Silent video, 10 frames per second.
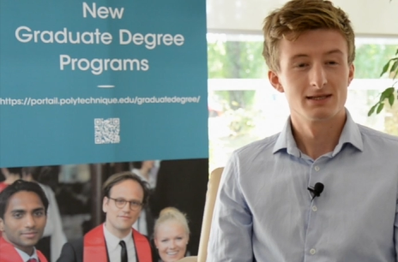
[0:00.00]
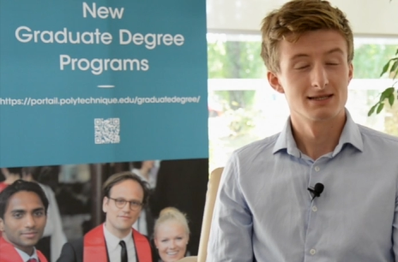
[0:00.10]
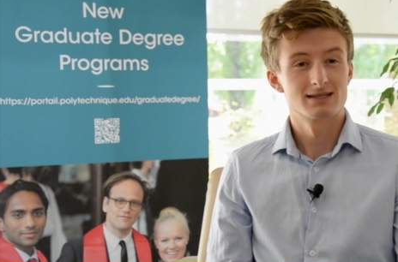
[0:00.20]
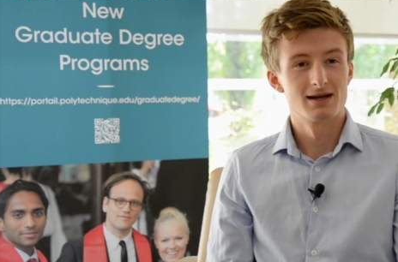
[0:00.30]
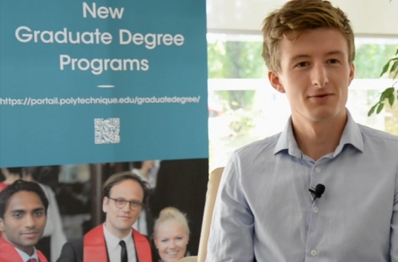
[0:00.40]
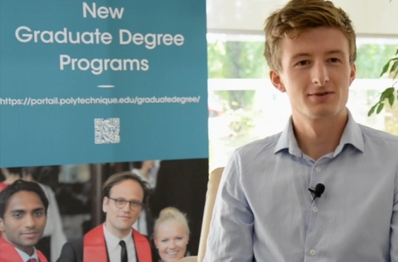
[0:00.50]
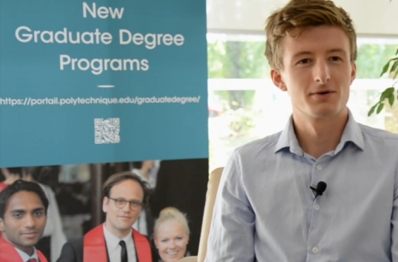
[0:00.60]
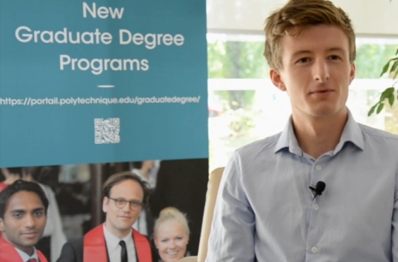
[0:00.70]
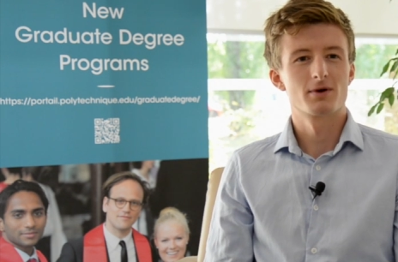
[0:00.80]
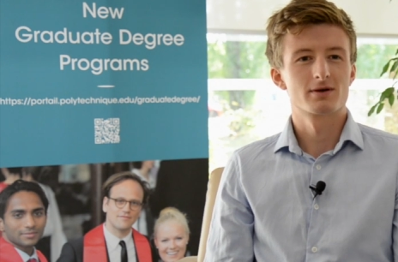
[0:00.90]
Speaker 1: Yes, I love
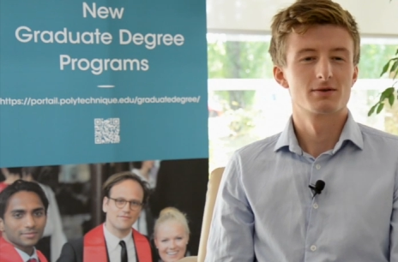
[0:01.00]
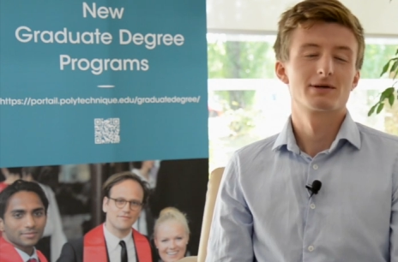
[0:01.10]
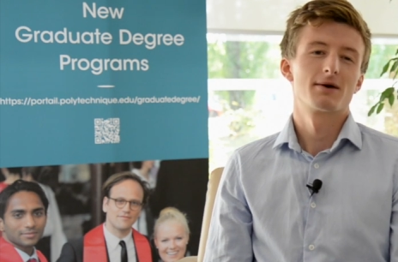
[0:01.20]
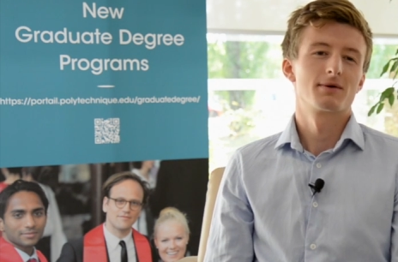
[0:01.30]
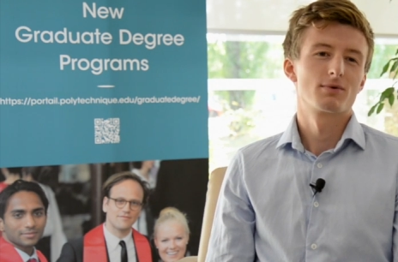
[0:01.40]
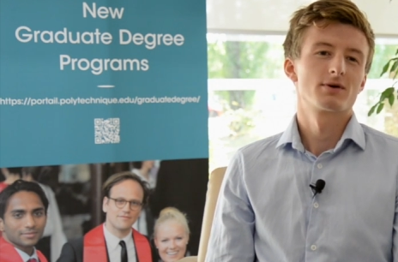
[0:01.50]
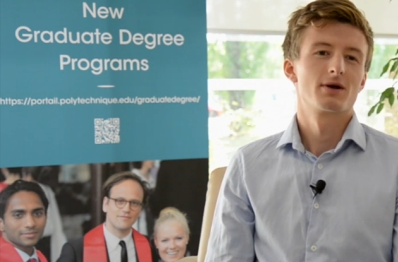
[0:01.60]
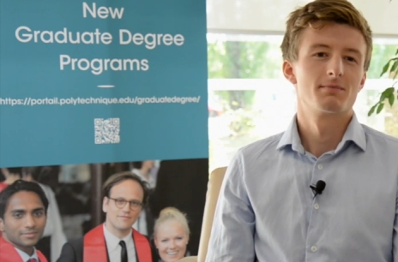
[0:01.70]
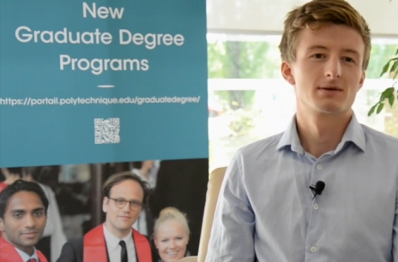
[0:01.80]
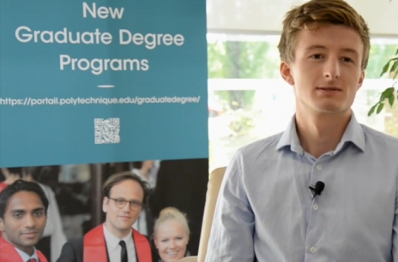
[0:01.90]
the, work, the career
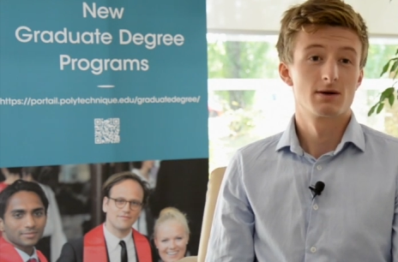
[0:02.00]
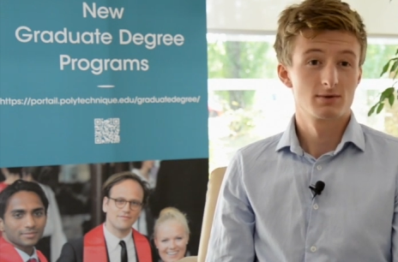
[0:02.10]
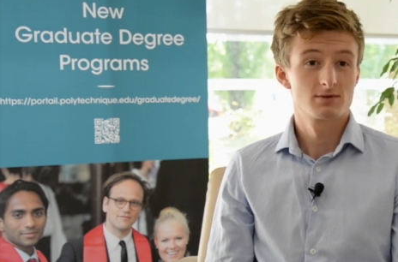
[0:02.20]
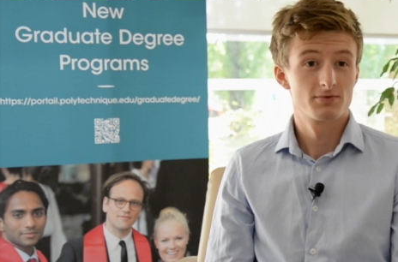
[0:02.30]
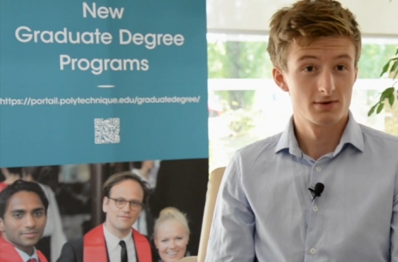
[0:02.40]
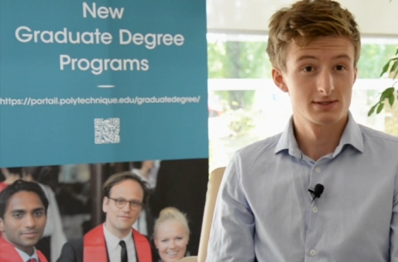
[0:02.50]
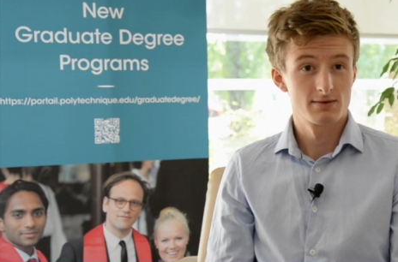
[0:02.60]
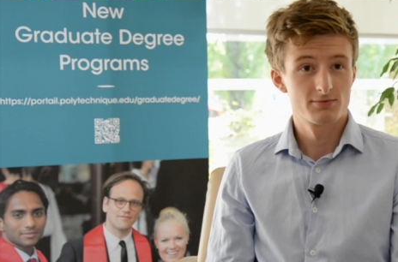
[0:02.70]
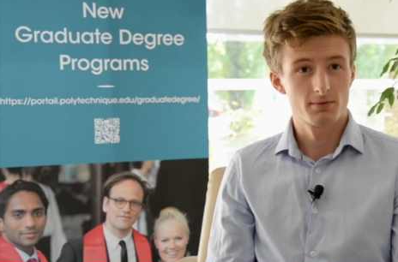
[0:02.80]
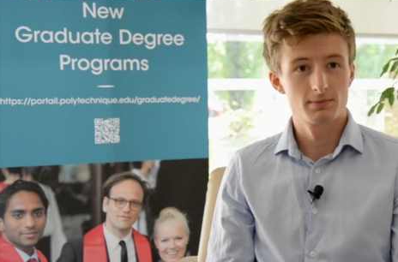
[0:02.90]
workshop because that was the first
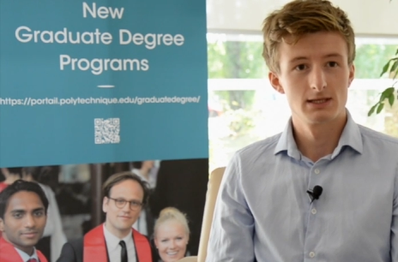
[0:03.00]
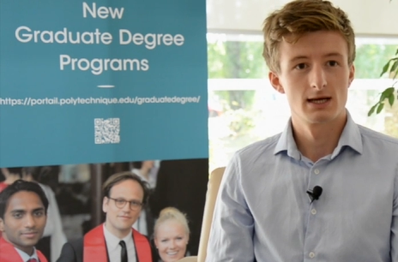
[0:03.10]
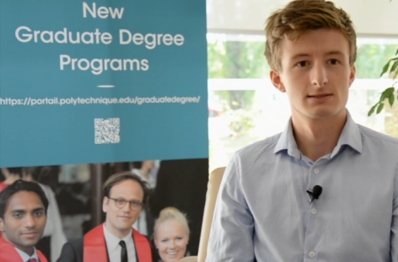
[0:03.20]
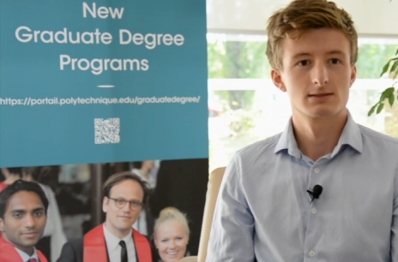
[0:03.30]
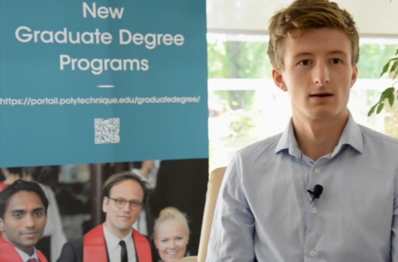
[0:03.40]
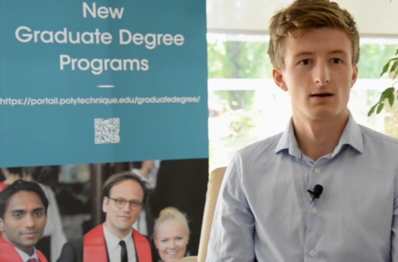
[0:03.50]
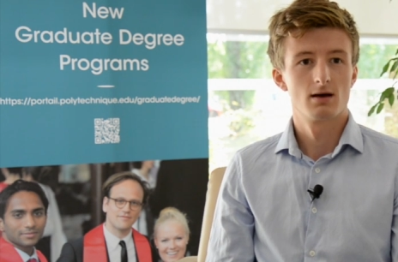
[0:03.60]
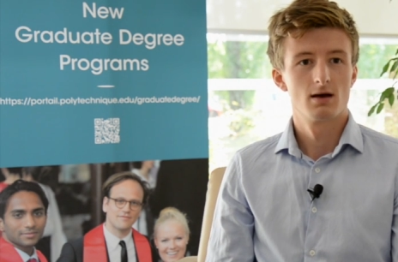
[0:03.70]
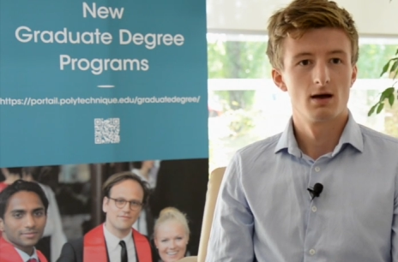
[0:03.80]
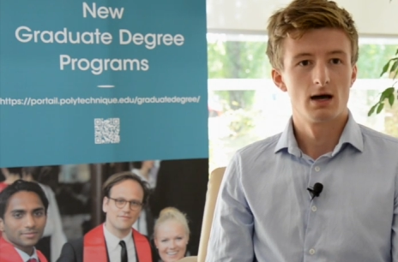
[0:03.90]
time for me that uh,
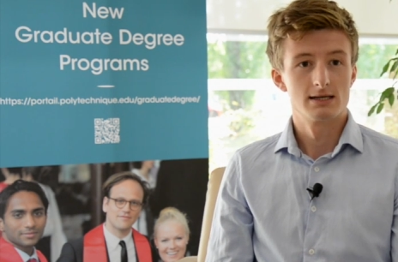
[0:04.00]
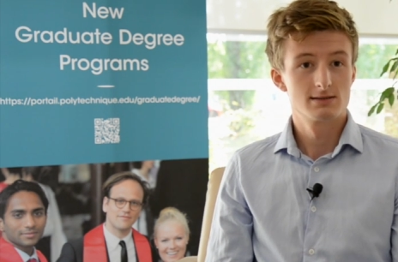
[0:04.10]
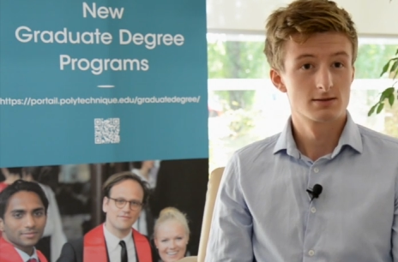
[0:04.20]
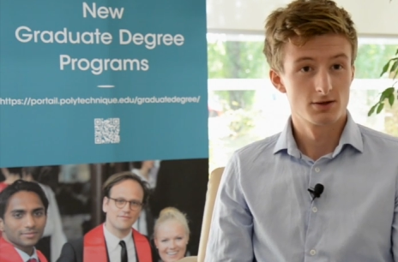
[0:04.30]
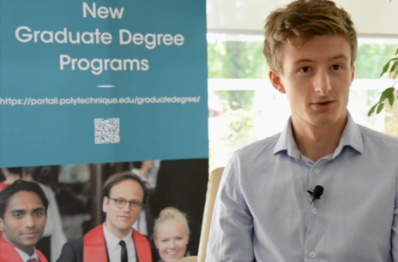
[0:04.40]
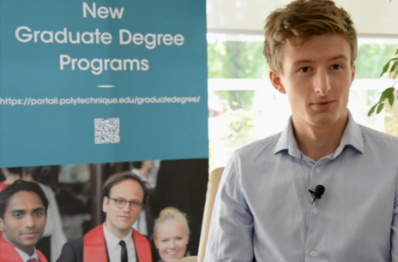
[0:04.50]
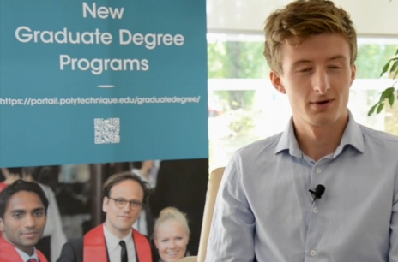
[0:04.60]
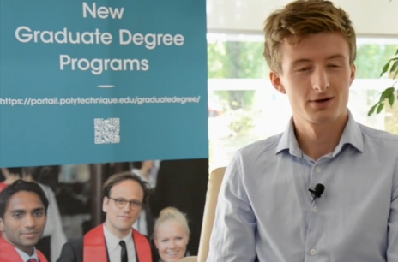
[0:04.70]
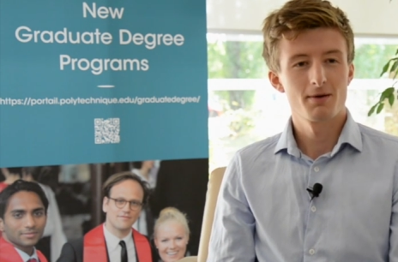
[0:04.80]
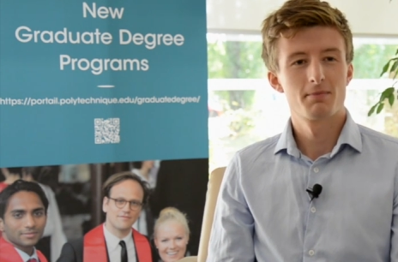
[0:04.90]
I did such a
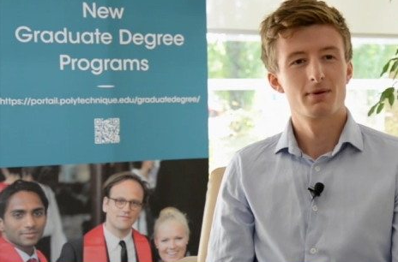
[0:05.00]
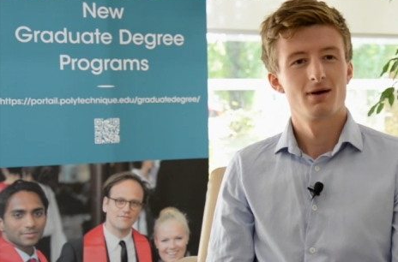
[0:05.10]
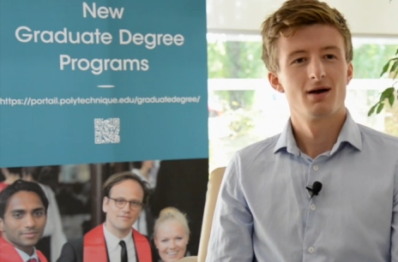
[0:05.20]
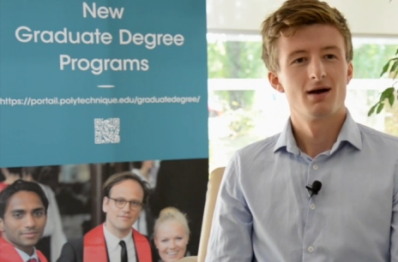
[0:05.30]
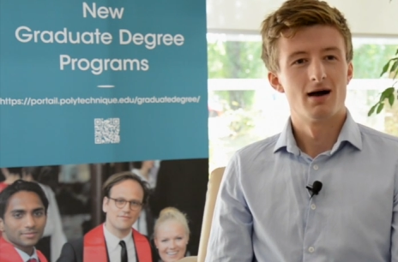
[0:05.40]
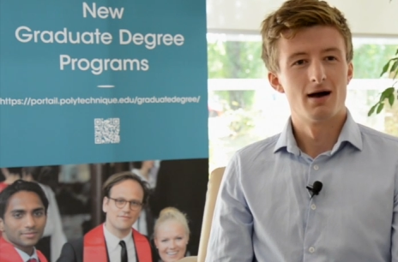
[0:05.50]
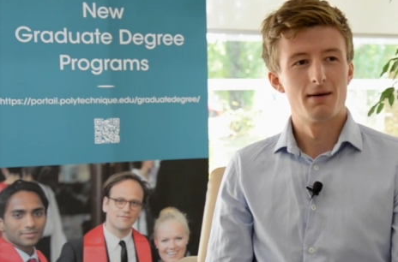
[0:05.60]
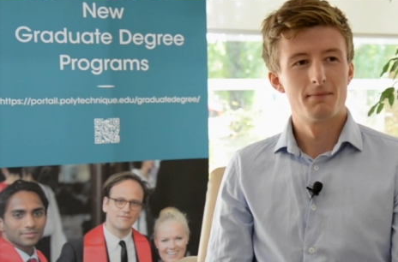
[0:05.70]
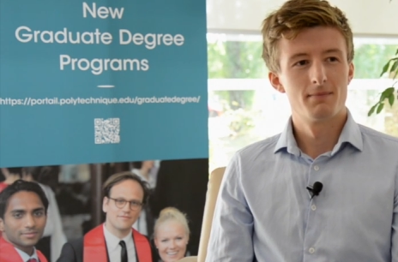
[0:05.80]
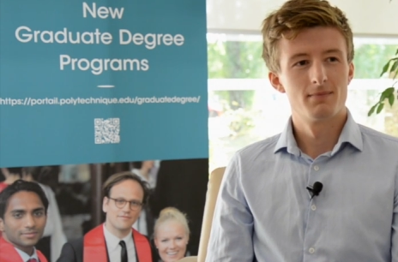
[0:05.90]
workshop.
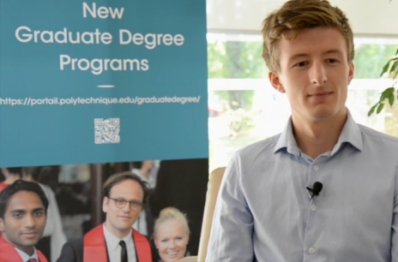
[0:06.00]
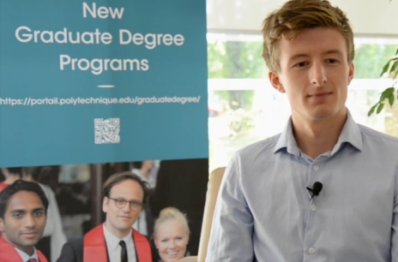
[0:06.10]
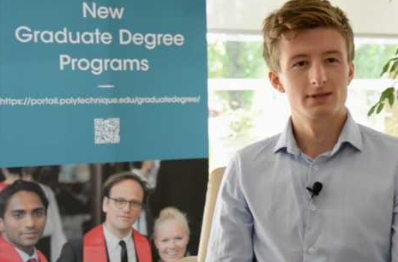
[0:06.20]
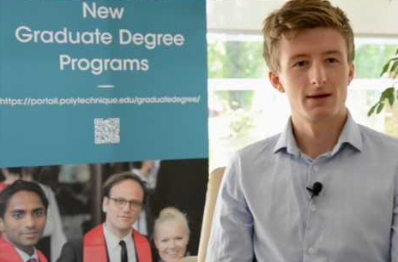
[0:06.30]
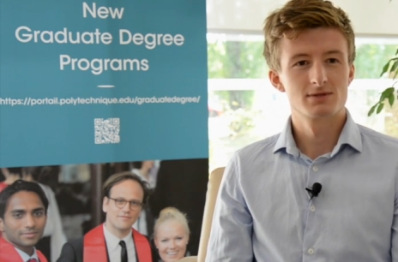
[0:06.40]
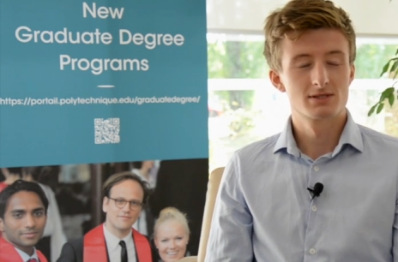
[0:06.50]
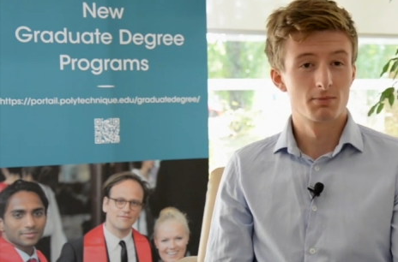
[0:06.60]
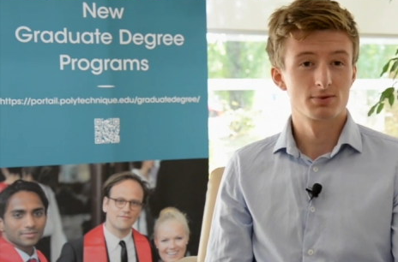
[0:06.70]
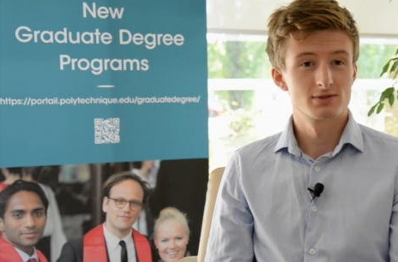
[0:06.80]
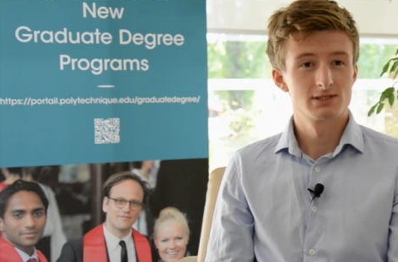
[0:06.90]
Um, that was the
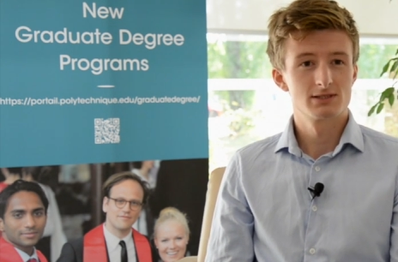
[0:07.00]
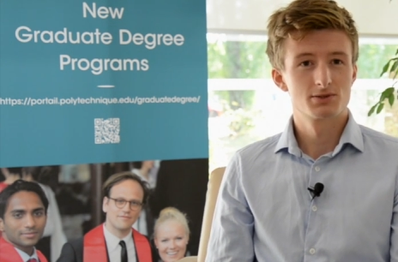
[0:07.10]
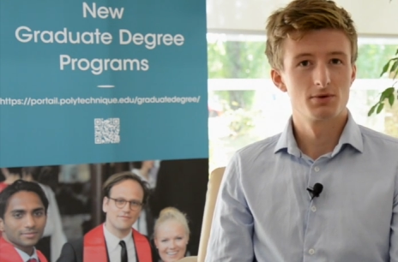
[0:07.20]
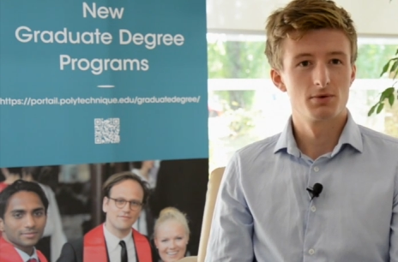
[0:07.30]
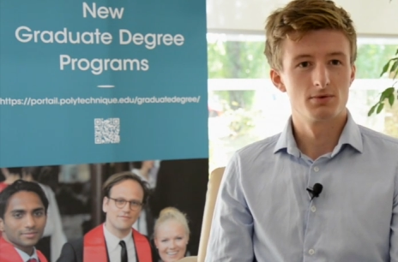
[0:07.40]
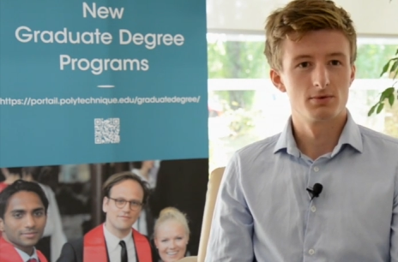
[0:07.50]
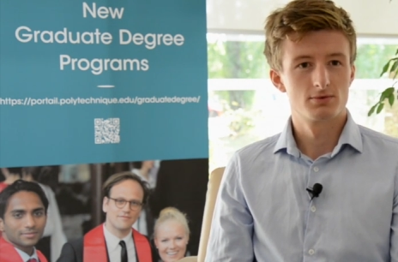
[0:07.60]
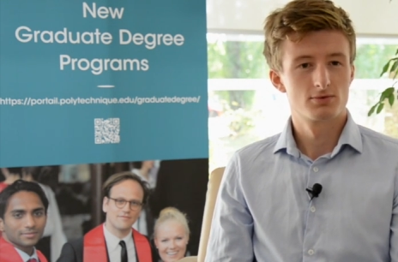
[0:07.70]
opportunity to,